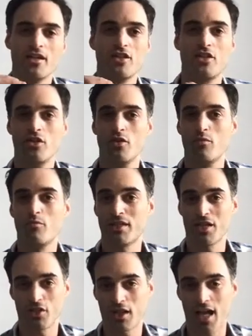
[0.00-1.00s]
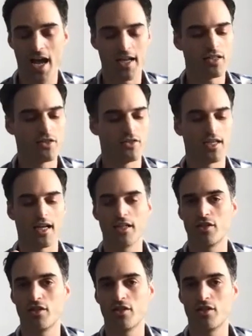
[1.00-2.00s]
to potential clients, you're selling
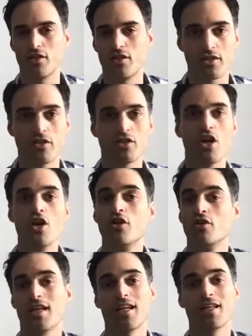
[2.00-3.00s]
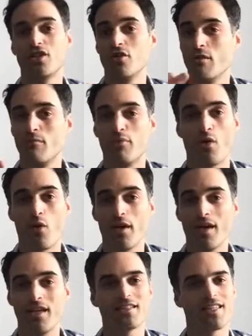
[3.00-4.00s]
to your investors, you're selling to your
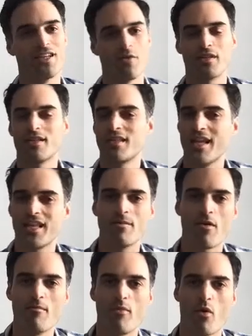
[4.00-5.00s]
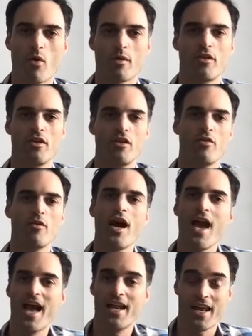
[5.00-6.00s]
employees, getting them on board with you
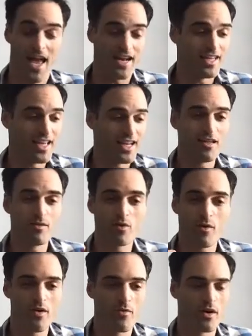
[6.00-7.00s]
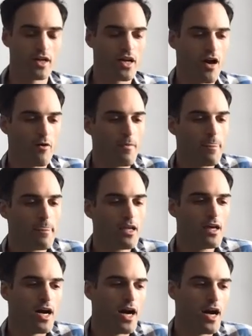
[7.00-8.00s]
and getting them to where you want to go.
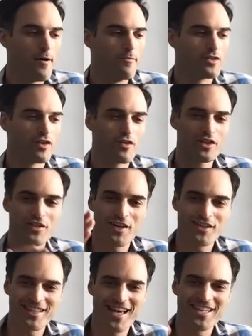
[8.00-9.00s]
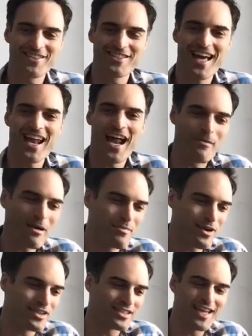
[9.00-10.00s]
So first of all, just answering that, I might be
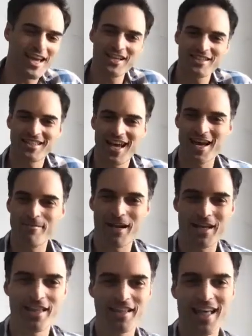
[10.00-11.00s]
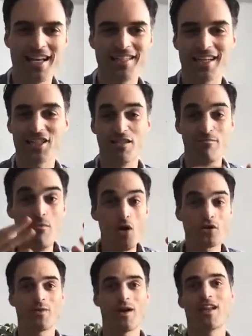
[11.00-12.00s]
on the sales side, but I think that's actually the
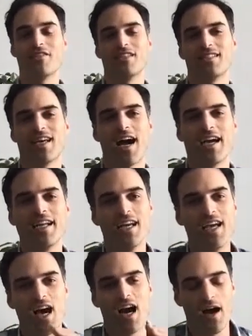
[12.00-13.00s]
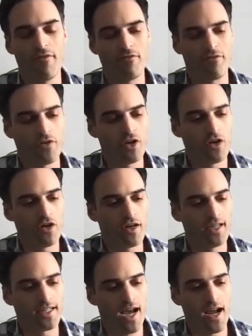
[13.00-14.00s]
most relevant side for your
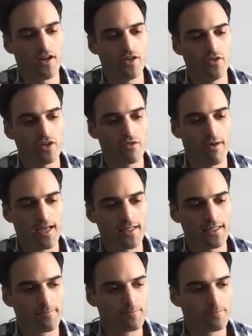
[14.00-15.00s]
entire user base.